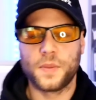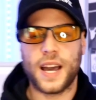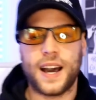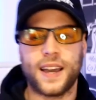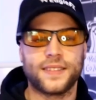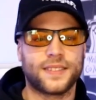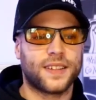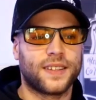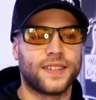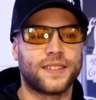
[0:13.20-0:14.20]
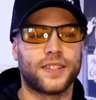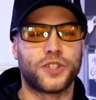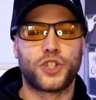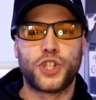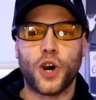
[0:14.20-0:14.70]
up, guys? This
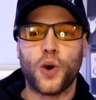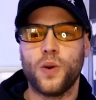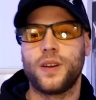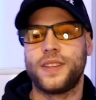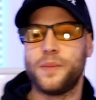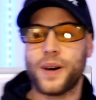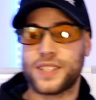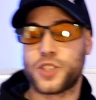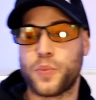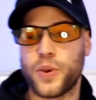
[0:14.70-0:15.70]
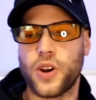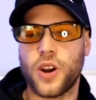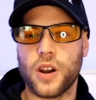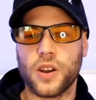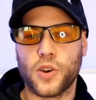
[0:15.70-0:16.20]
is Joe, the boss
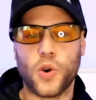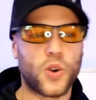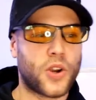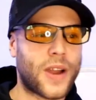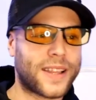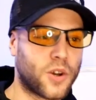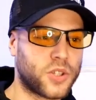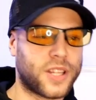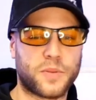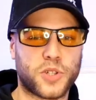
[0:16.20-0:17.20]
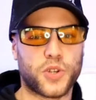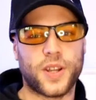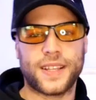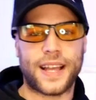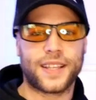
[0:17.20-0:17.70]
entrepreneur, co-owner at
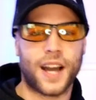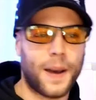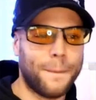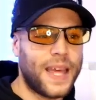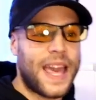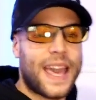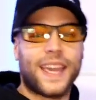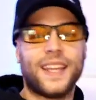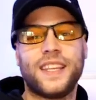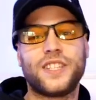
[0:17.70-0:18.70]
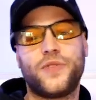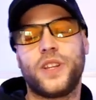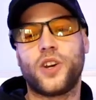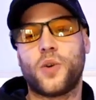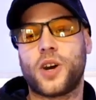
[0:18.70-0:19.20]
goldenoptiontrading.com. In this
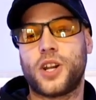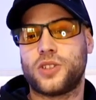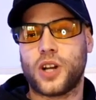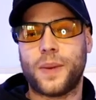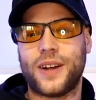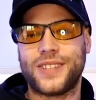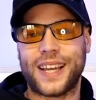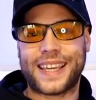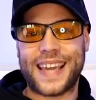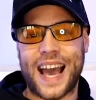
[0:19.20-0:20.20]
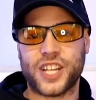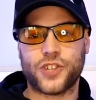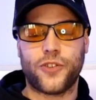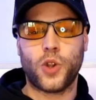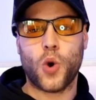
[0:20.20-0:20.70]
video, we're going to talk about the cash
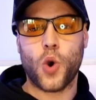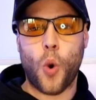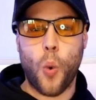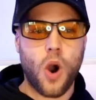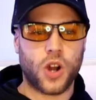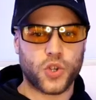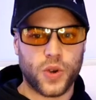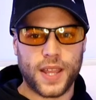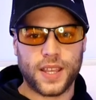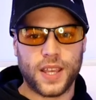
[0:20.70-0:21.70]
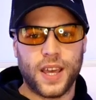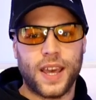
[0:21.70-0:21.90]
flow quadrant,